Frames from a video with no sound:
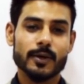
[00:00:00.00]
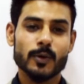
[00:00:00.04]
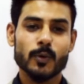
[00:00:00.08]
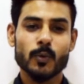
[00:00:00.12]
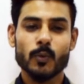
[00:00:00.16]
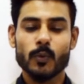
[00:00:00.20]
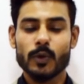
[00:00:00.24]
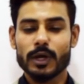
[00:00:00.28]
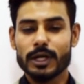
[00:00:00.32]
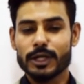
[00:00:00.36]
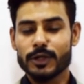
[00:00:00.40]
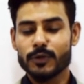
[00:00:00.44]

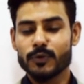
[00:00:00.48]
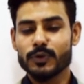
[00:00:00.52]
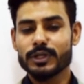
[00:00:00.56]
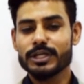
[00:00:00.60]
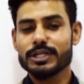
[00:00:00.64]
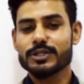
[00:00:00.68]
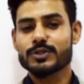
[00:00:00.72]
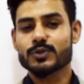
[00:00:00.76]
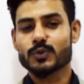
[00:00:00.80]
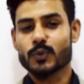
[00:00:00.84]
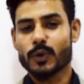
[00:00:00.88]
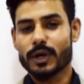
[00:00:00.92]
Well, you
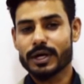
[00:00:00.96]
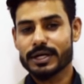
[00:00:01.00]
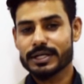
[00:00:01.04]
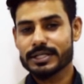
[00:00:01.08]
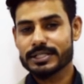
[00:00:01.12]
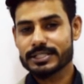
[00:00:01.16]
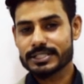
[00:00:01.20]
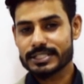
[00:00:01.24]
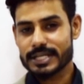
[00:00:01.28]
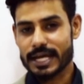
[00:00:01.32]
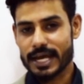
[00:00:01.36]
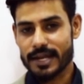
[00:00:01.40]
need to
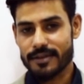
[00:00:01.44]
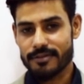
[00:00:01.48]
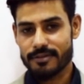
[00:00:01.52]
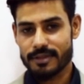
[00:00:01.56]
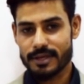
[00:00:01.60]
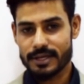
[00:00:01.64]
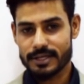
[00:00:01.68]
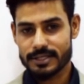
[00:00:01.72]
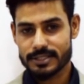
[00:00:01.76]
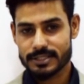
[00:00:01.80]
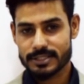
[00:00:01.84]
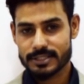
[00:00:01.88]
understand
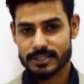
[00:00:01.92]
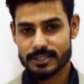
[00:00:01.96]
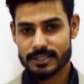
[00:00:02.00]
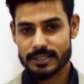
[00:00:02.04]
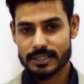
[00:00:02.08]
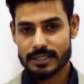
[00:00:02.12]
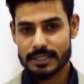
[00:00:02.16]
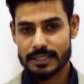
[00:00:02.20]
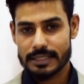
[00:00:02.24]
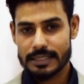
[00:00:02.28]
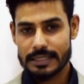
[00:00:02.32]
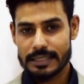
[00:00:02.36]
this.
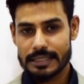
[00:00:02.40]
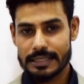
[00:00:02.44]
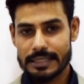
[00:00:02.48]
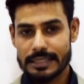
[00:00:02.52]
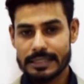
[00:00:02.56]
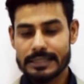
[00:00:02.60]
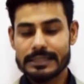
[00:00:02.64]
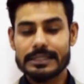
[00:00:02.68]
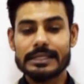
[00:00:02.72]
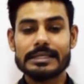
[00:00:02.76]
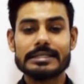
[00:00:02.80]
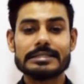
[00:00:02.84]

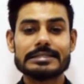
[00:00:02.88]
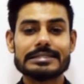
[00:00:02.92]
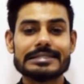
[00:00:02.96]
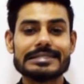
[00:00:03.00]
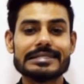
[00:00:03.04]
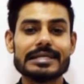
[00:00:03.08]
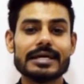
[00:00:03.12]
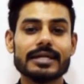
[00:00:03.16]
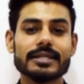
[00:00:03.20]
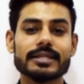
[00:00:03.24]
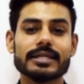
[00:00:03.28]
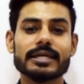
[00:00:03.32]
There is
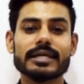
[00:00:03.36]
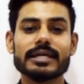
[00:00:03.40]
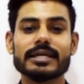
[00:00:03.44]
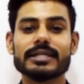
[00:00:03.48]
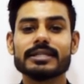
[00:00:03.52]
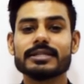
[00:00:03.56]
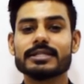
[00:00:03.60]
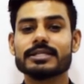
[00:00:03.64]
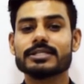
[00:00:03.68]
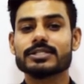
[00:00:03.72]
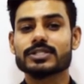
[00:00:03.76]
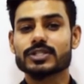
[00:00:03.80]
nothing
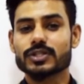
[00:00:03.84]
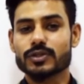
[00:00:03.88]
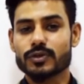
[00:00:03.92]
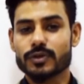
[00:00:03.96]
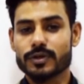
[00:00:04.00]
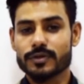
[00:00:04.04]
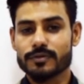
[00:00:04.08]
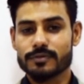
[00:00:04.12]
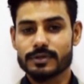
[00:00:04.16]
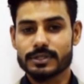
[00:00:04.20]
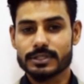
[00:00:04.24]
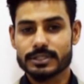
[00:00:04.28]
in this
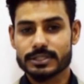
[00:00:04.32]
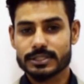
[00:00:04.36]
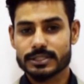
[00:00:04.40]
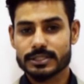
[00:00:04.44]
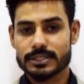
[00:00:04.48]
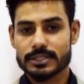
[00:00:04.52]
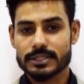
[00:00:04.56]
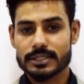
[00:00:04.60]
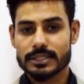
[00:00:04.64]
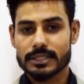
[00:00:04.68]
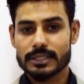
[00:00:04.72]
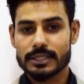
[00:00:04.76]

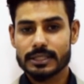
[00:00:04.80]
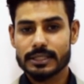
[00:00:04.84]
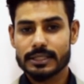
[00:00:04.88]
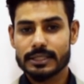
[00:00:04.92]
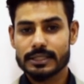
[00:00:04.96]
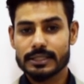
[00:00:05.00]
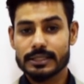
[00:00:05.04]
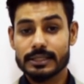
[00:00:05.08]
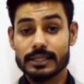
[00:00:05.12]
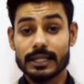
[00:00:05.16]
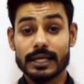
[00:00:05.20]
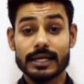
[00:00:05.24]
universe
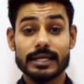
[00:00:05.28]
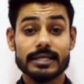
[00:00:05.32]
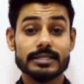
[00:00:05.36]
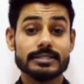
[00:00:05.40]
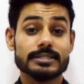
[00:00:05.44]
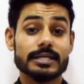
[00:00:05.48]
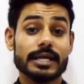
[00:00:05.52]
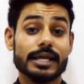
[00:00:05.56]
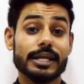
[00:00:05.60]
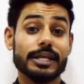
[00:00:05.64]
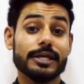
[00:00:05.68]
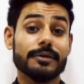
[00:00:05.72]
that has
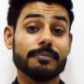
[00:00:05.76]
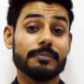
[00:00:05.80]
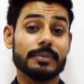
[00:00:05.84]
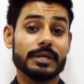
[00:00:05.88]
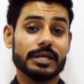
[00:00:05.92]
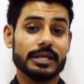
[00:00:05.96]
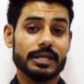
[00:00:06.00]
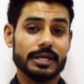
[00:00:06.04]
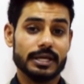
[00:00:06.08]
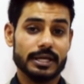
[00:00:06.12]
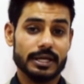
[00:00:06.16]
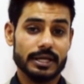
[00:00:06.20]
any
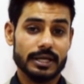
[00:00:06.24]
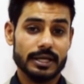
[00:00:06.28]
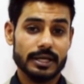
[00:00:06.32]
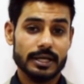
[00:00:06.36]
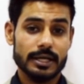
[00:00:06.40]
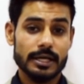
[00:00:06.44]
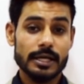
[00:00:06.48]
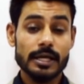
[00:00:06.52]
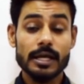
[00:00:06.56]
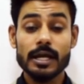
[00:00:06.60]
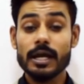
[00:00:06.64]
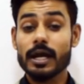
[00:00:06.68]
meaning
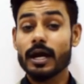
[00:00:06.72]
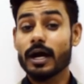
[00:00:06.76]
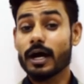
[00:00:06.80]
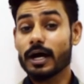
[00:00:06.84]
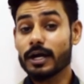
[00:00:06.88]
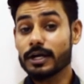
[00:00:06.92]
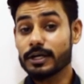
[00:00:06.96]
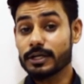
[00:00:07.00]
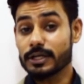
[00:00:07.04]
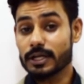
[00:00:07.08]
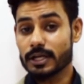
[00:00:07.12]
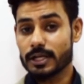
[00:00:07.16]

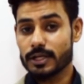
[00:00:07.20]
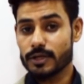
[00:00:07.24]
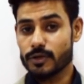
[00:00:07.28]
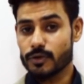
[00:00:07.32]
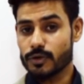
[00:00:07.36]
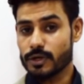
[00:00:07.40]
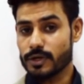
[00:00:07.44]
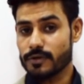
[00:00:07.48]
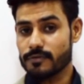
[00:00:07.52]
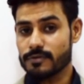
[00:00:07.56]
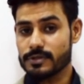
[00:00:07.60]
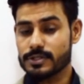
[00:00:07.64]
until you
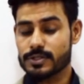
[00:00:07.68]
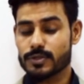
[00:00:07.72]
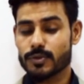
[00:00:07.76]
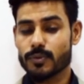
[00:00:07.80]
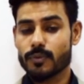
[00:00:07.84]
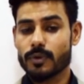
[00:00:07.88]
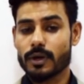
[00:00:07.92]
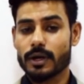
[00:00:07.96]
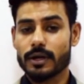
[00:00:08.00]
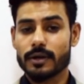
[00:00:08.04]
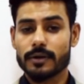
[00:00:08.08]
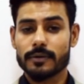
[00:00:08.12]
give it
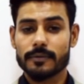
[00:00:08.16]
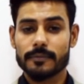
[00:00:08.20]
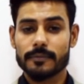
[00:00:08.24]
one.